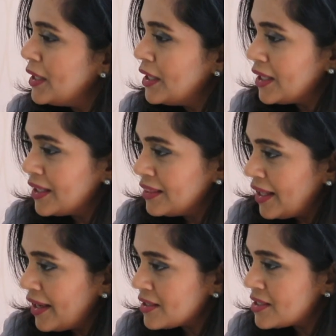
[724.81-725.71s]
being in
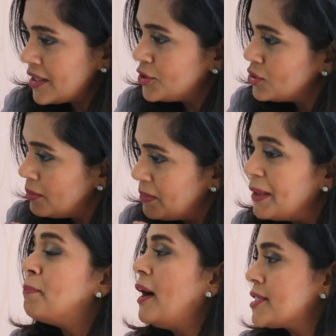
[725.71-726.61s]
that
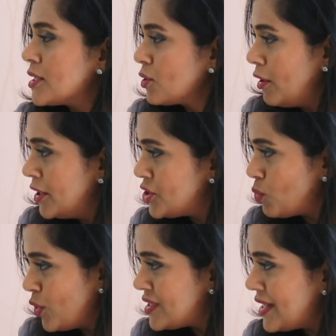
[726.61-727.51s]
imparting knowledge,
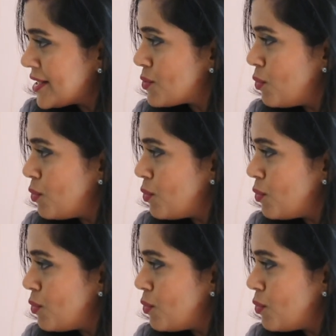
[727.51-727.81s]
was that